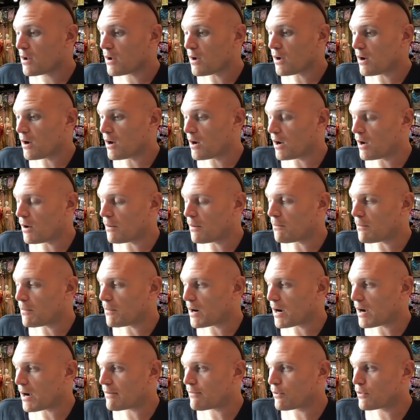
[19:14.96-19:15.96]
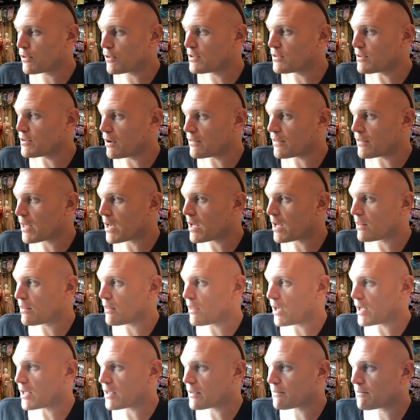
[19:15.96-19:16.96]
Um, I've only done that
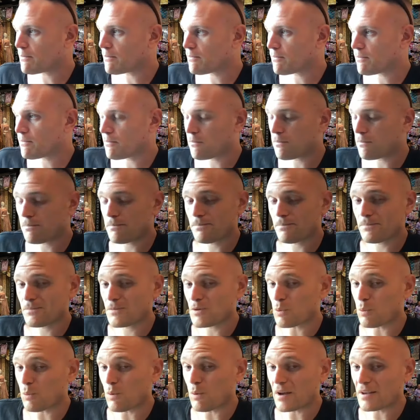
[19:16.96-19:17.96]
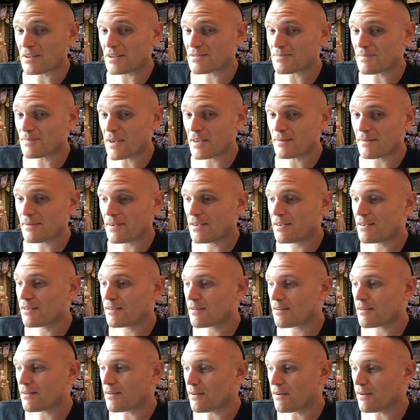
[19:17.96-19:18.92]
like twice maybe.